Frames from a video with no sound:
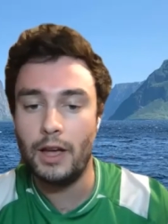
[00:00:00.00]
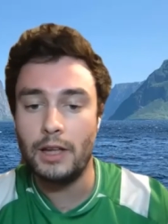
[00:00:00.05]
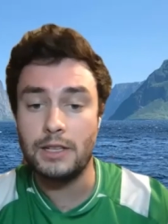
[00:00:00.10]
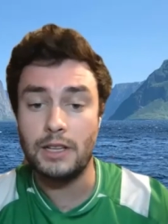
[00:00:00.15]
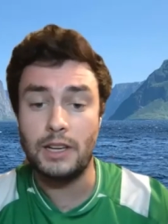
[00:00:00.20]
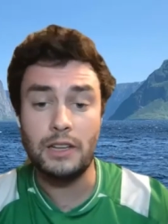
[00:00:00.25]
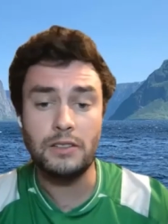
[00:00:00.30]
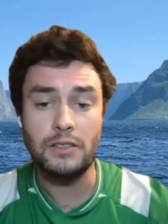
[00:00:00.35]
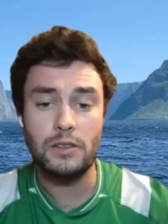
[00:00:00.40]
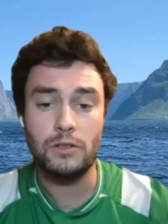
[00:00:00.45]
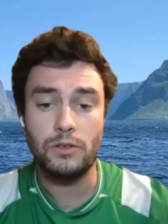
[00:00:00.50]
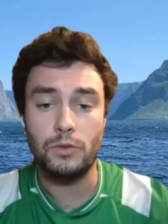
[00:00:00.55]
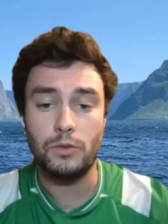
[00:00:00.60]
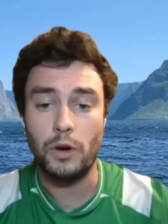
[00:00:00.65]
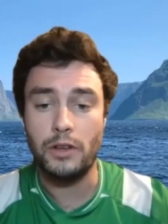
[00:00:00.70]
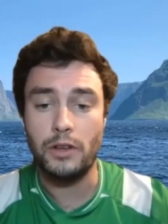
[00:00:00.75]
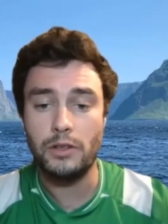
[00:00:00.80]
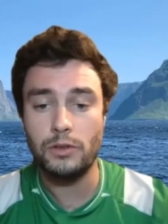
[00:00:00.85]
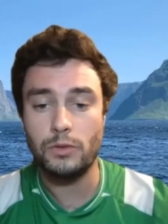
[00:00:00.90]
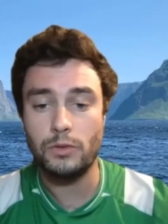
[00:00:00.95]
To listen to
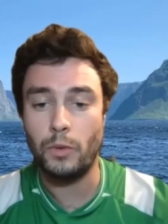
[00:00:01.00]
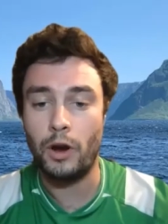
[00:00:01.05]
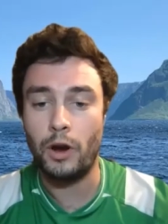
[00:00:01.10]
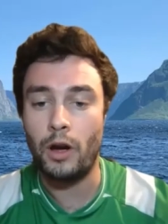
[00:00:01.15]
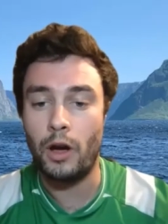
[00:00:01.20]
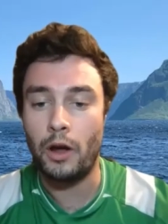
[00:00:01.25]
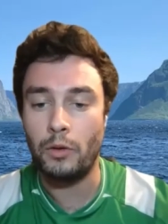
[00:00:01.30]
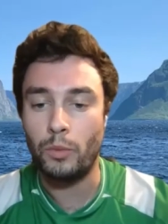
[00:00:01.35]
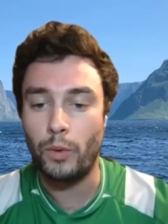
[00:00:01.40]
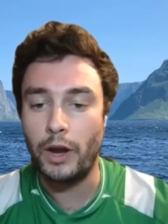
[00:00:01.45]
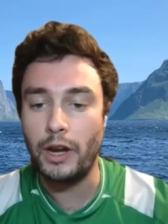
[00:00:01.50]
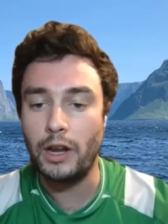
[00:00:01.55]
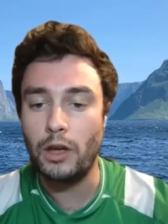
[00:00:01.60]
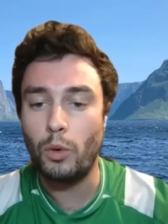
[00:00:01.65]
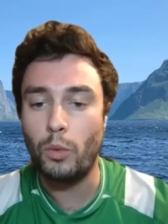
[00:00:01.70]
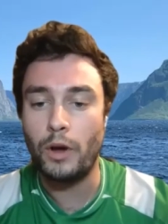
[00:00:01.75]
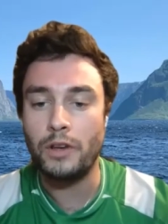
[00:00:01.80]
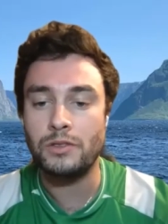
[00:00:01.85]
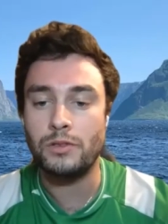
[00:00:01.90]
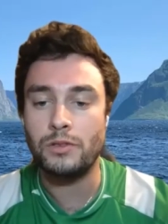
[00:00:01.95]
us, we are on Radio
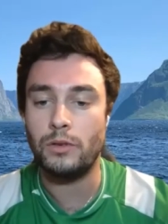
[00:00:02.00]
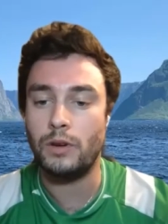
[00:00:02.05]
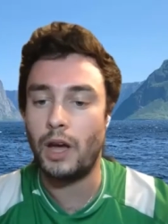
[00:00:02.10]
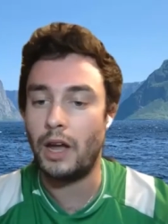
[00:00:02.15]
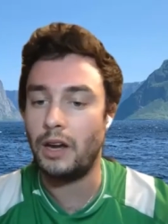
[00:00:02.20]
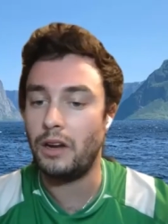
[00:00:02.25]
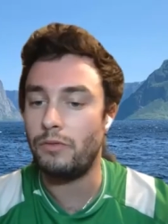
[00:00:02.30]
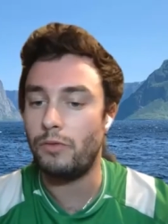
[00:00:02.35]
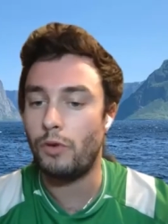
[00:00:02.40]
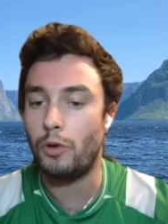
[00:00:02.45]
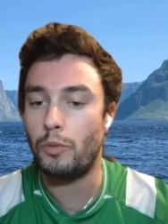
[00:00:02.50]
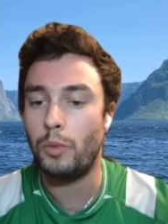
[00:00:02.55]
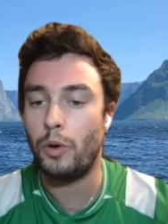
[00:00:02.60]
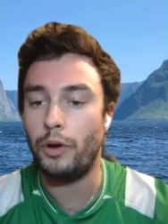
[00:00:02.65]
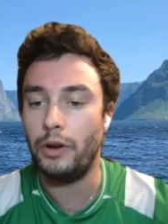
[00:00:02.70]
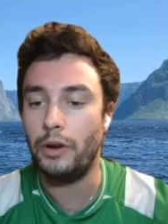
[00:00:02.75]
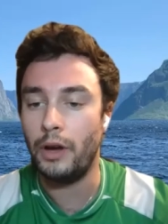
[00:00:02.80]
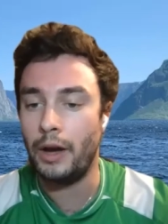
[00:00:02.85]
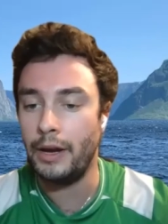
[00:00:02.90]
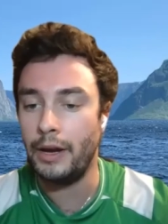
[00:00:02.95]
Western
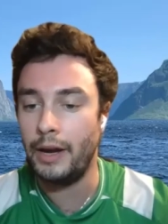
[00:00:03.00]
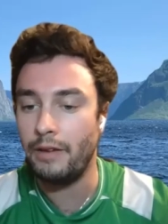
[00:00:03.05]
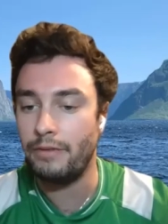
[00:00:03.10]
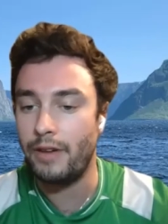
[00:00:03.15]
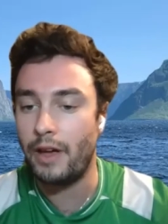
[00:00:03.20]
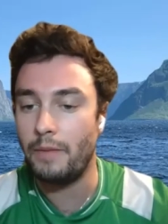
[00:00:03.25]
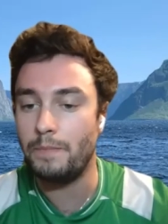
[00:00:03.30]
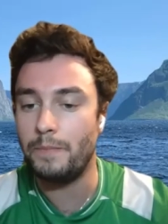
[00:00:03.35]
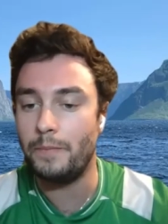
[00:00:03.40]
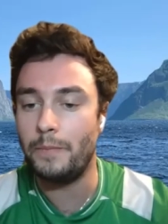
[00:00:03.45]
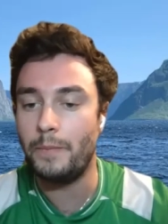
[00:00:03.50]
94.9 FM.